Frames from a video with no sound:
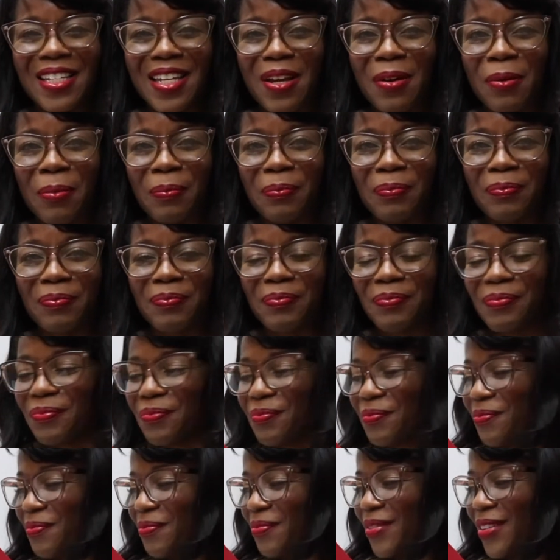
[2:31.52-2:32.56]
Tim.
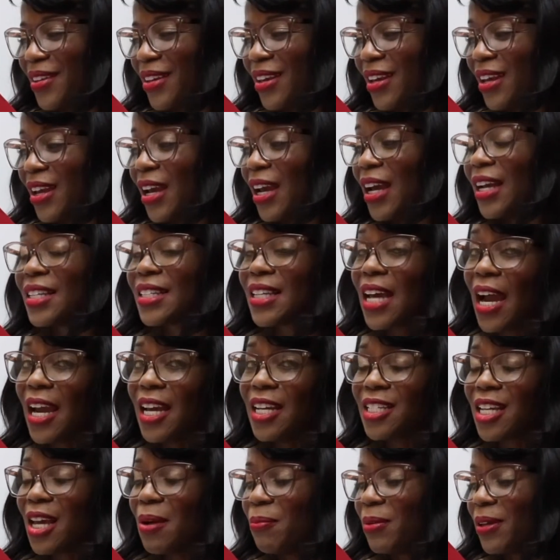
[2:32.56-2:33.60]
Tiny Tim